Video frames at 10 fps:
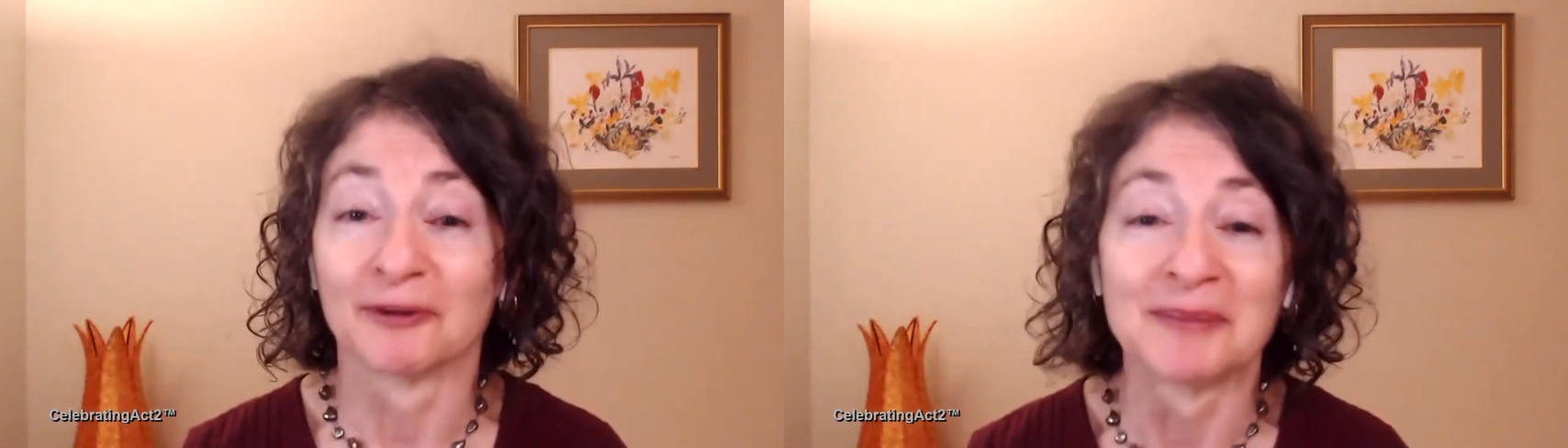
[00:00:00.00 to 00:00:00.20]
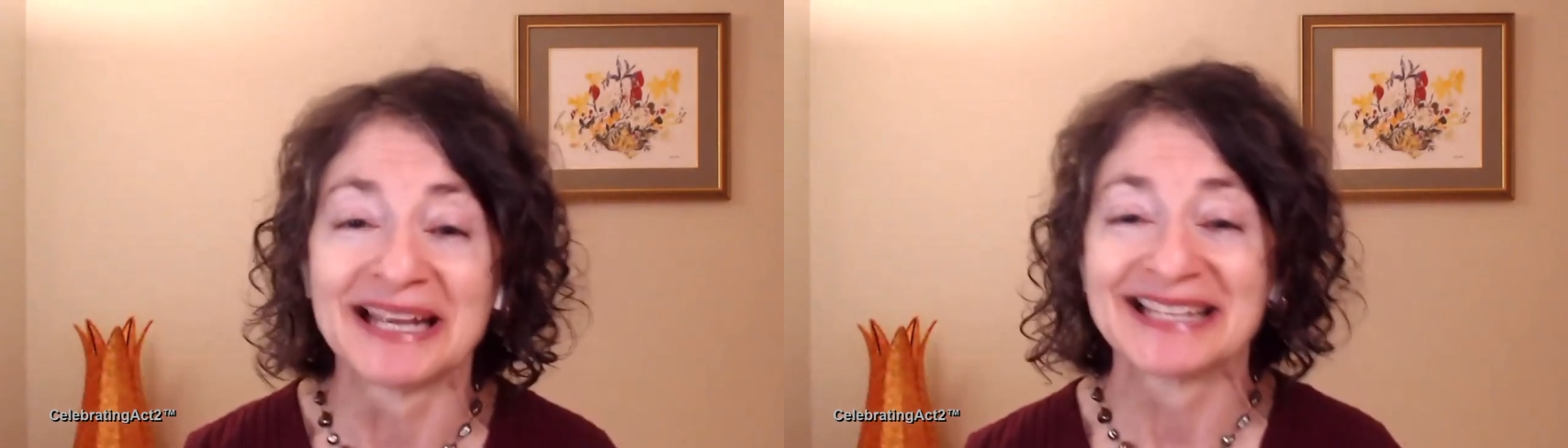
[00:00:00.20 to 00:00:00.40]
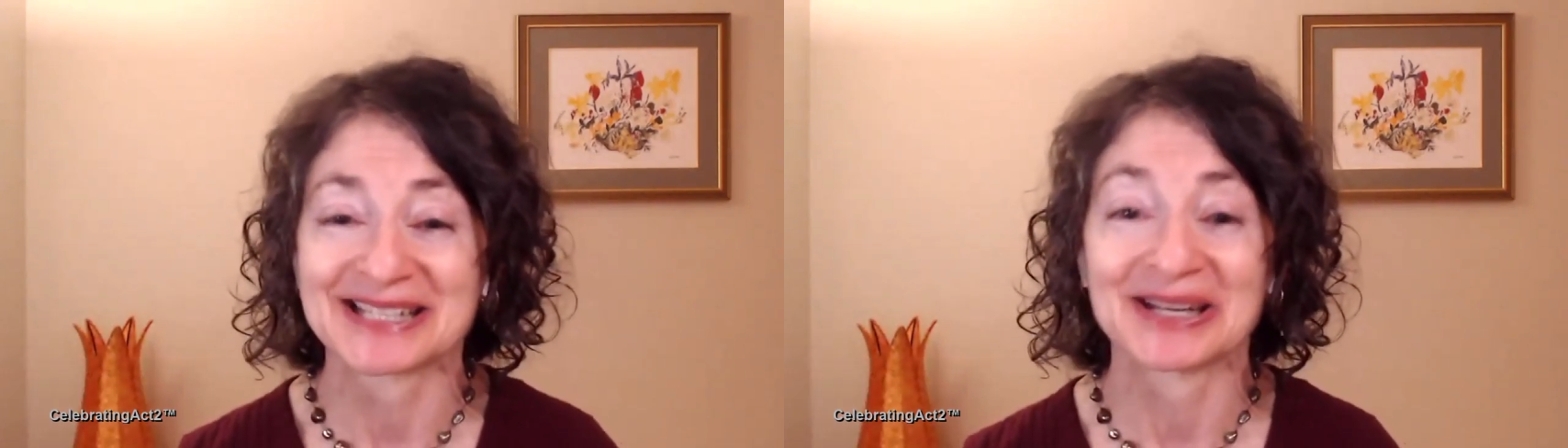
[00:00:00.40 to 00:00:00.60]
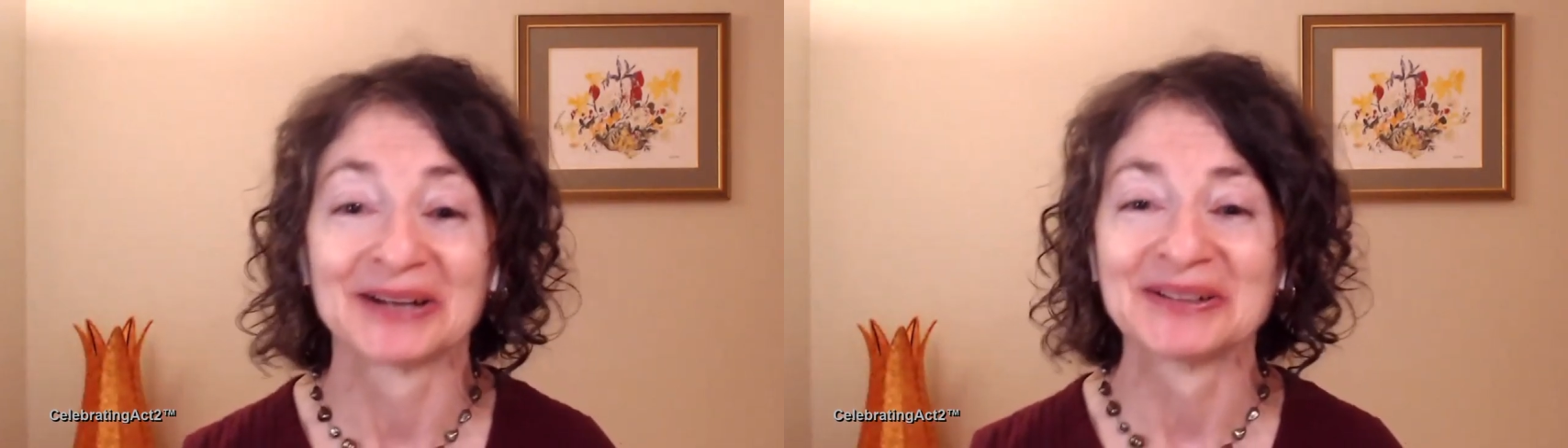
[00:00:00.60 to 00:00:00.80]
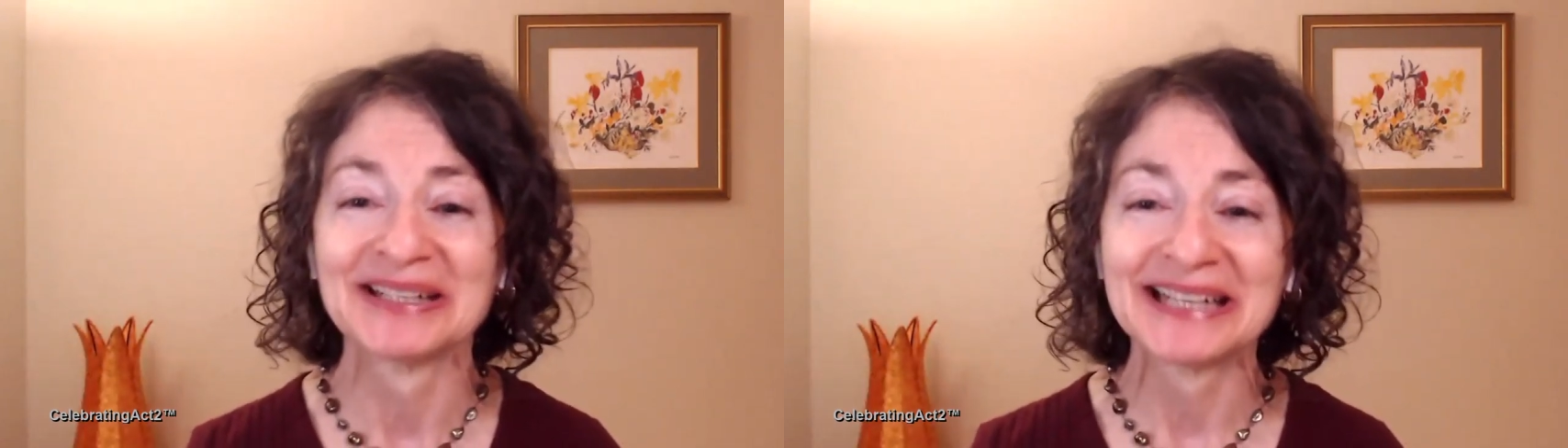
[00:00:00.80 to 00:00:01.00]
for me.
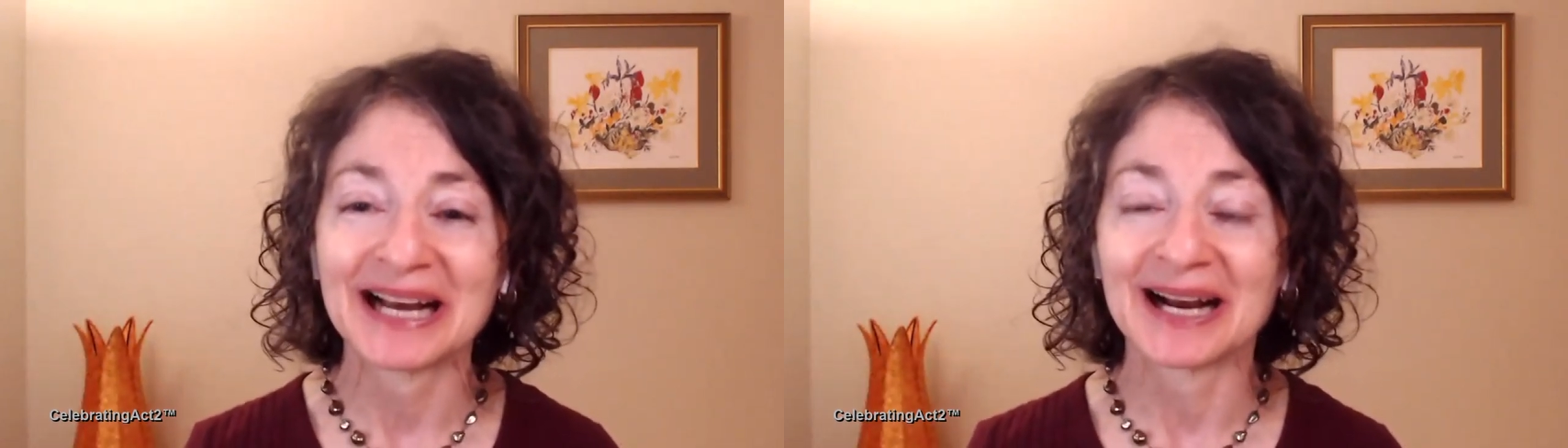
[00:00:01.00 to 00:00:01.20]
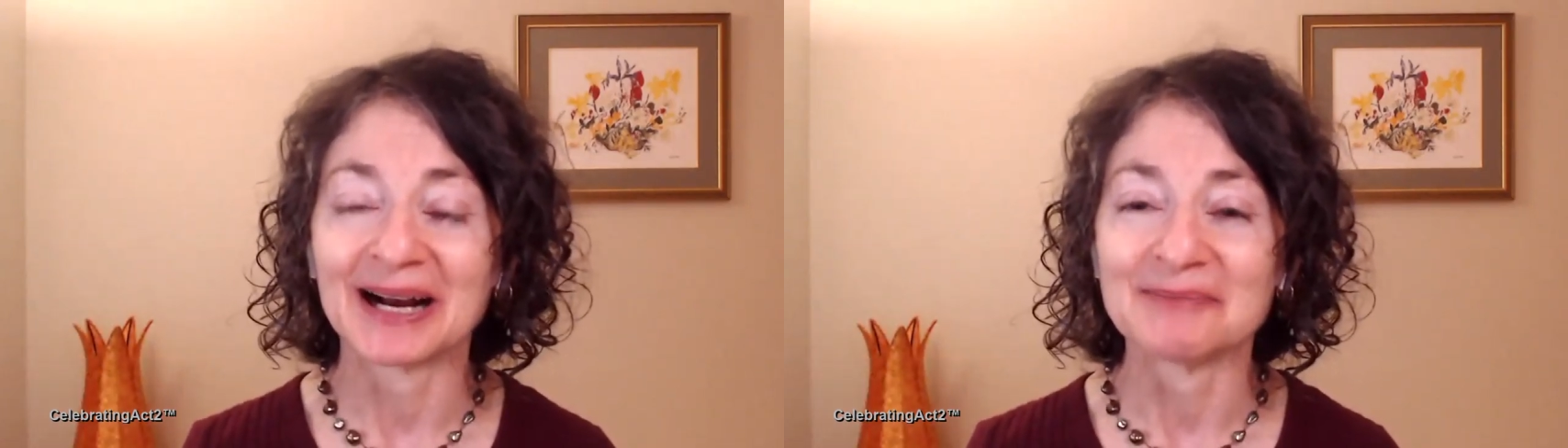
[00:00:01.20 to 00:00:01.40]
So yeah.